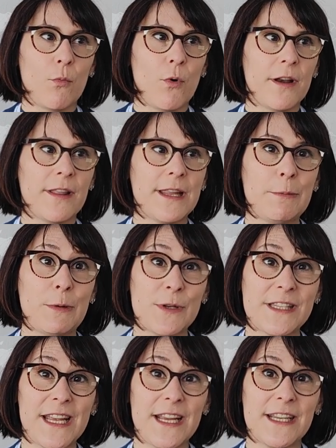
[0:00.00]
One thing we
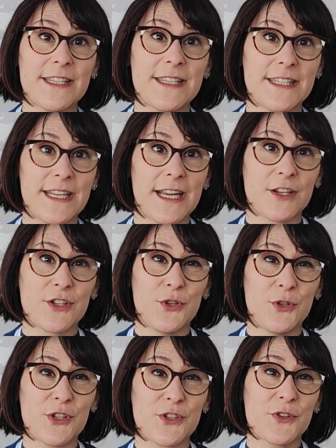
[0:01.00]
would say is stick
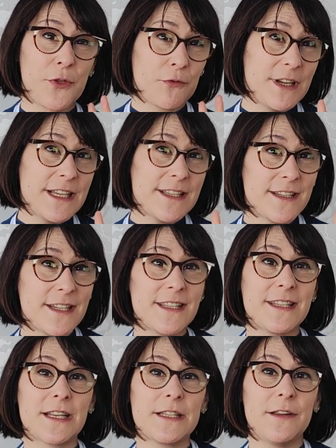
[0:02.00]
to just three
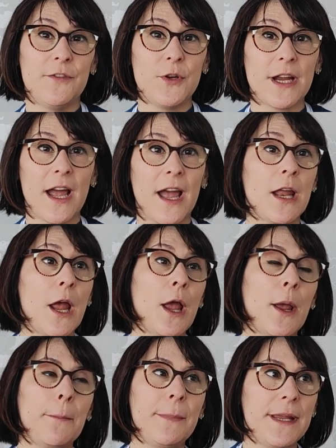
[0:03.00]
statistics if you can.
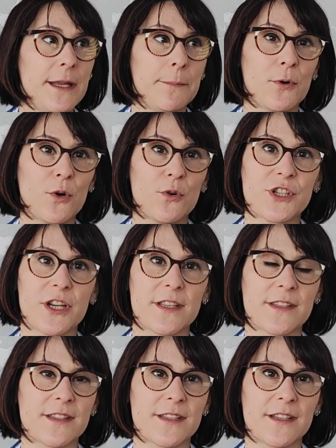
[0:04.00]
People
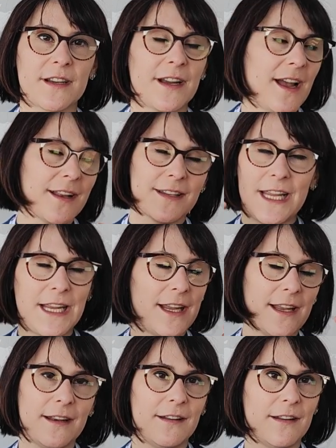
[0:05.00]
just can't
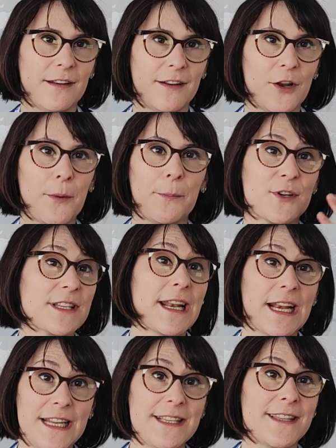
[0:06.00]
take it. Numbers,
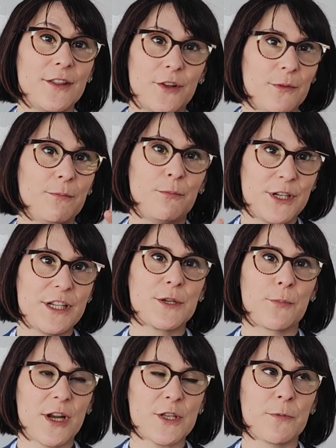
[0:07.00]
at least in the
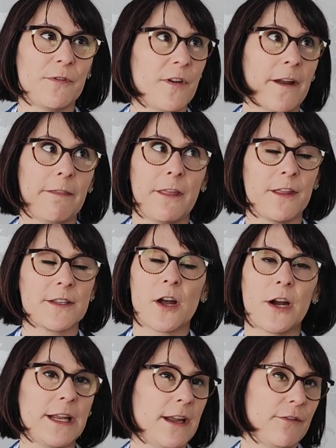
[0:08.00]
British press, we find that there's
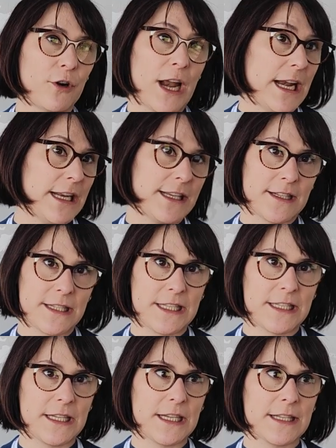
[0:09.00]
hardly ever any
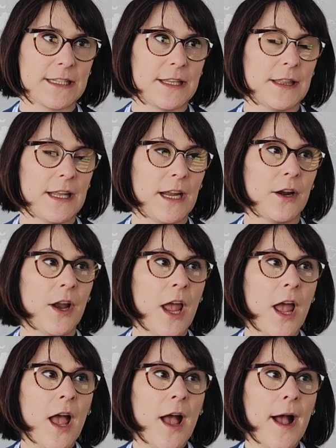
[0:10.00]
statistics in there.